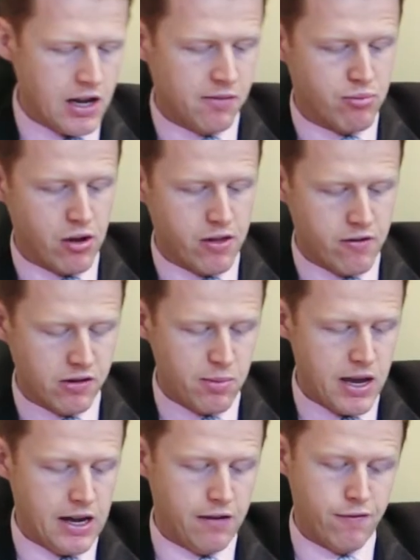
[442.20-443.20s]
His brother is
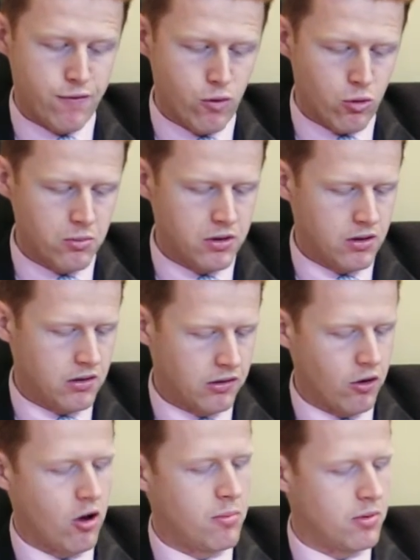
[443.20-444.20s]
being informed.
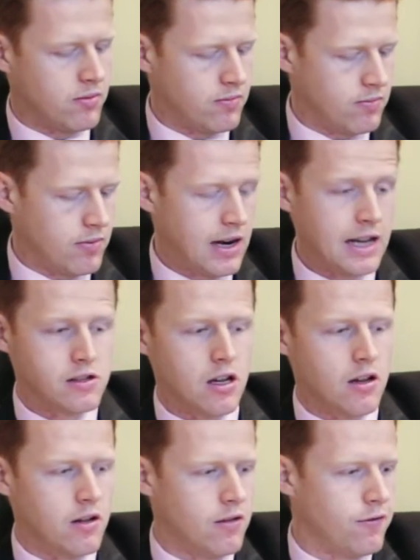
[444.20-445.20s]
Stop.
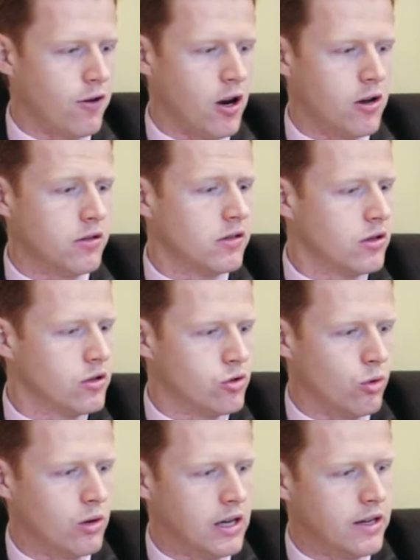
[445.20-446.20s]
Letter follows
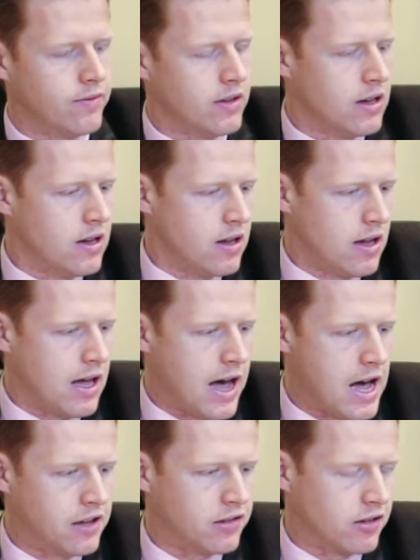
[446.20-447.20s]
shortly.
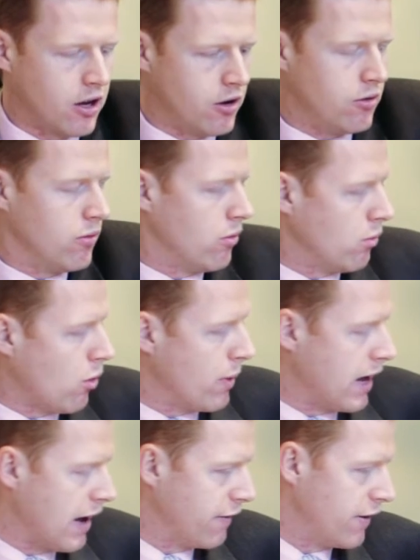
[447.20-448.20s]
And so what
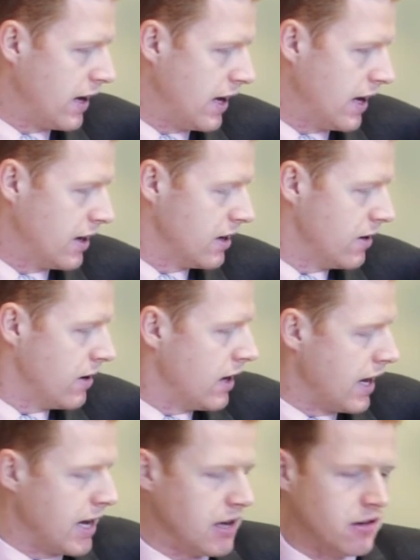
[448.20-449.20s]
we have here
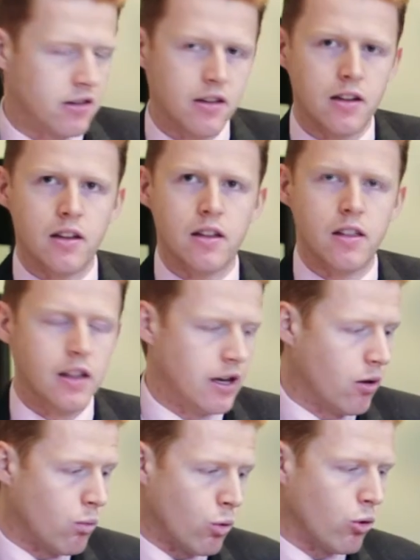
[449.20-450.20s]
is
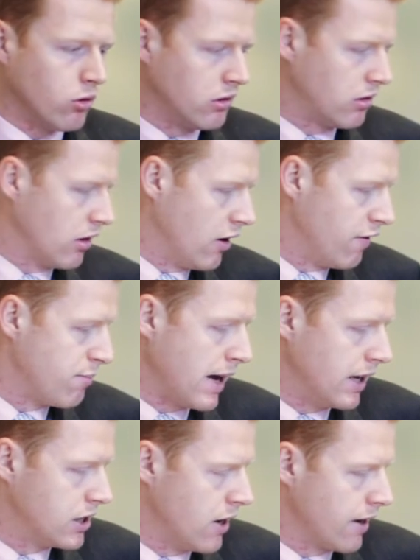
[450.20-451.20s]
the awards of Paddy